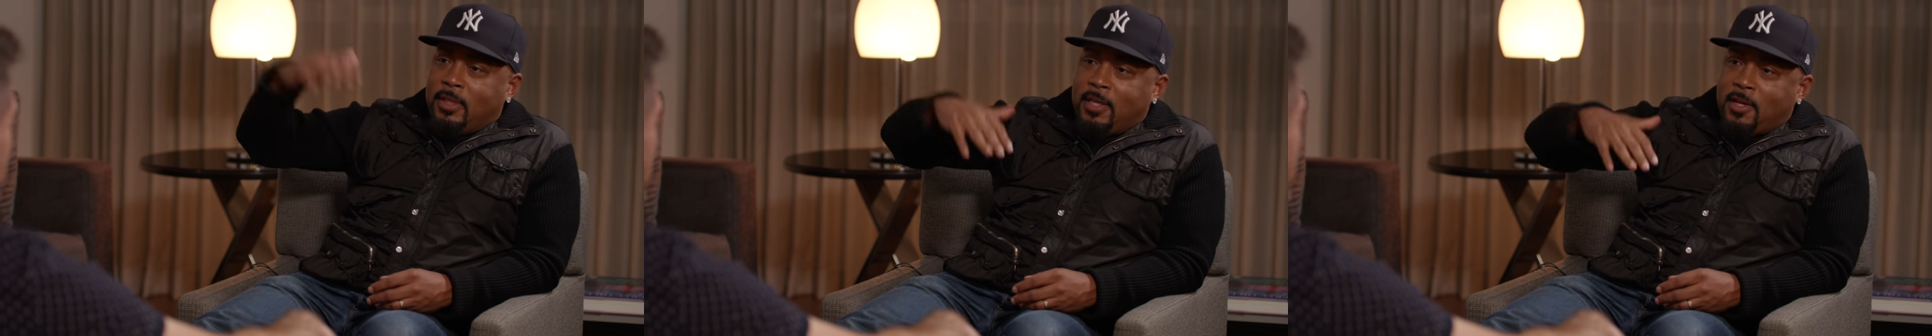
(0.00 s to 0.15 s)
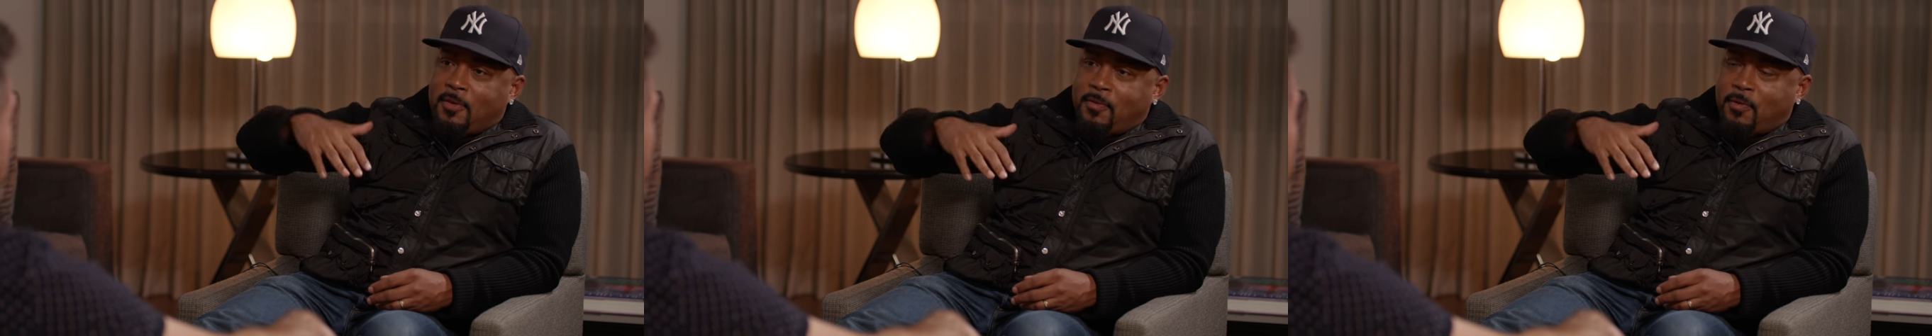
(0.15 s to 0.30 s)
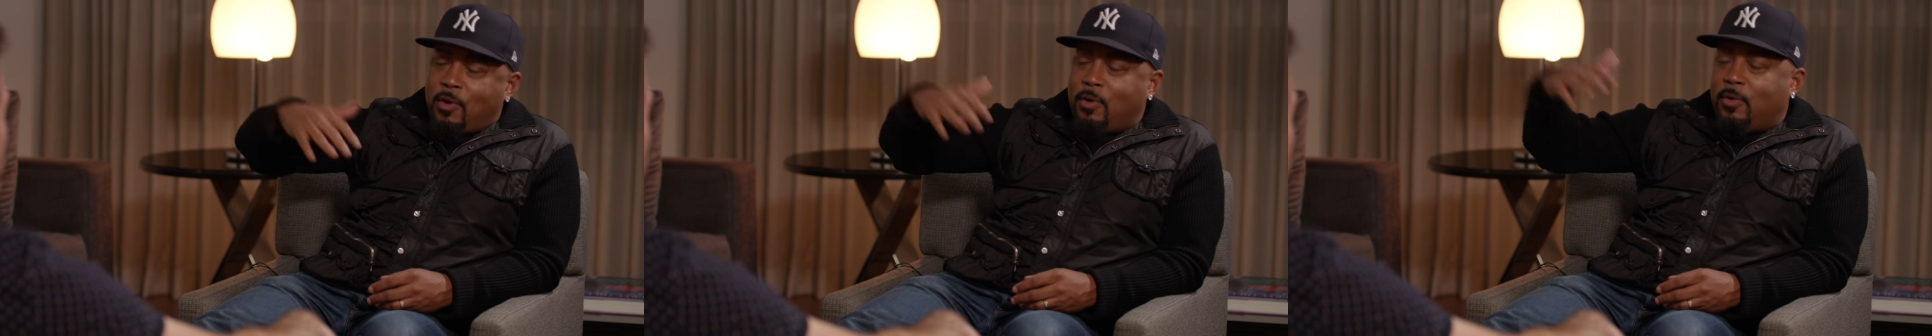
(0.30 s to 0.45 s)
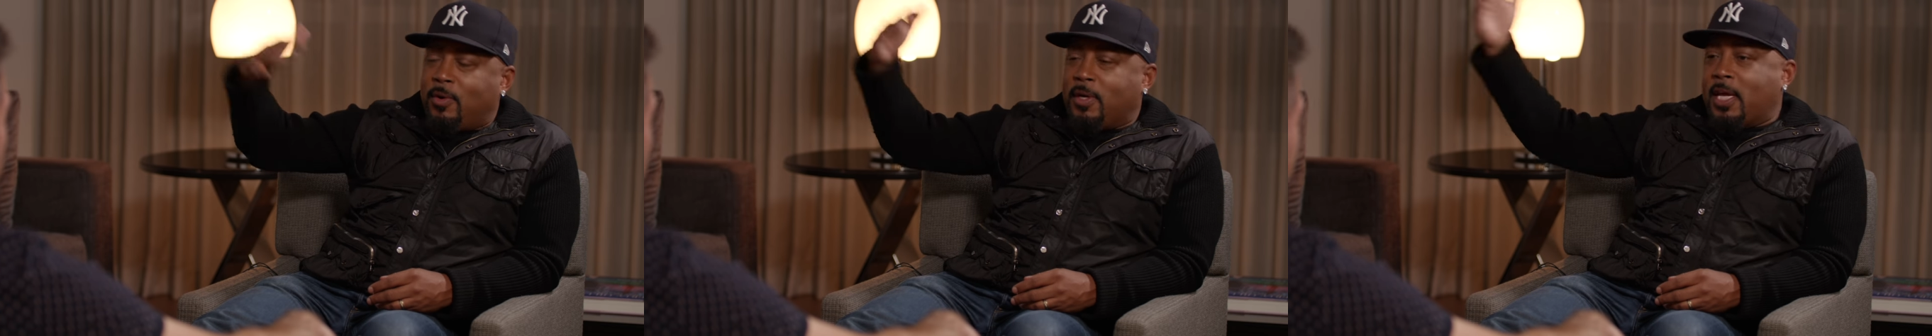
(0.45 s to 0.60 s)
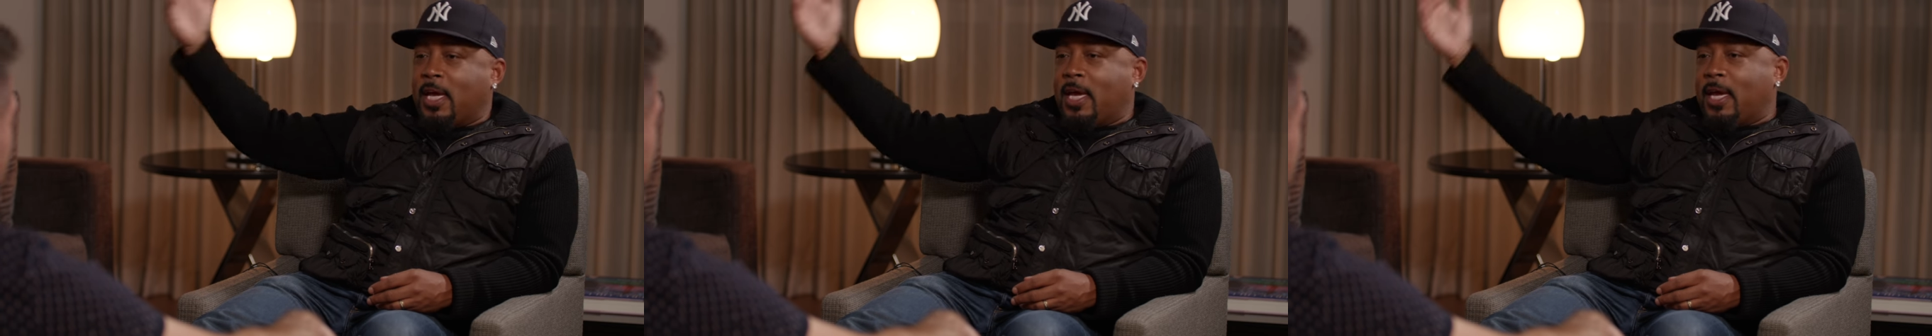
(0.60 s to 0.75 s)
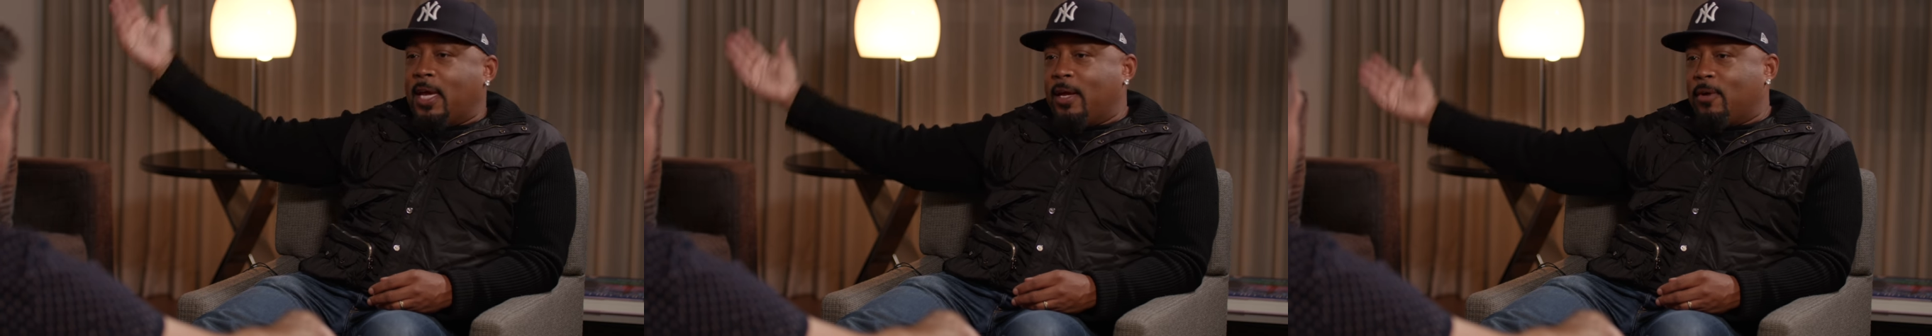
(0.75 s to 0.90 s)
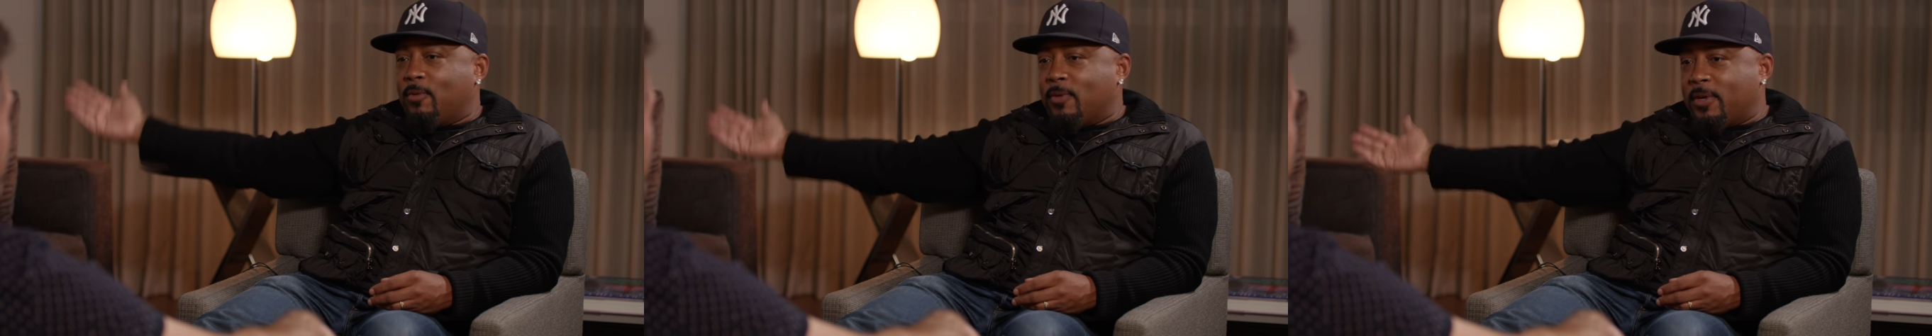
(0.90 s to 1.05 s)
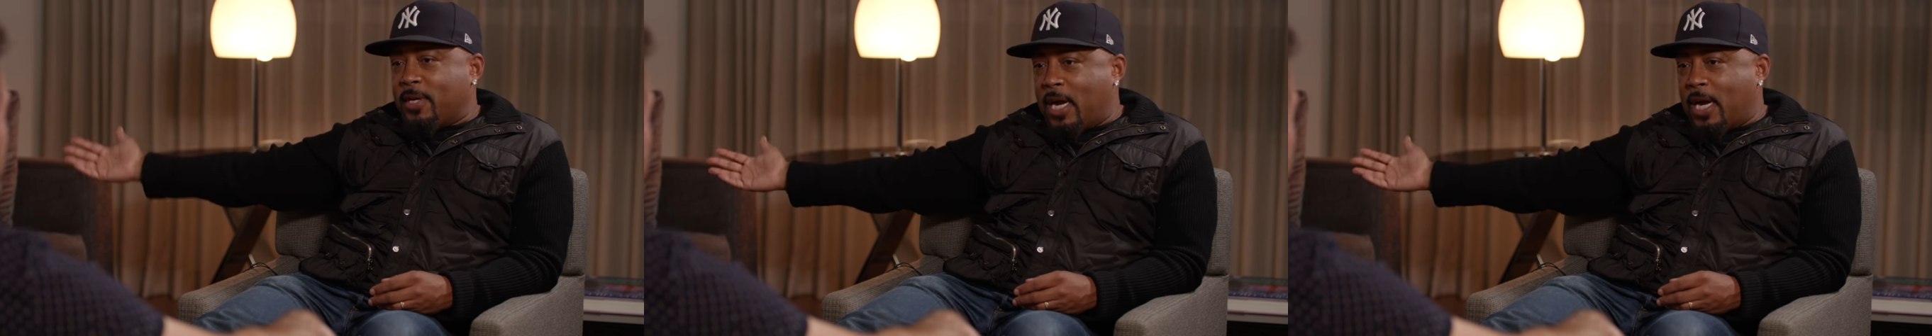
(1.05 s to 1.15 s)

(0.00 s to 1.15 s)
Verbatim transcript: and their four oh one K and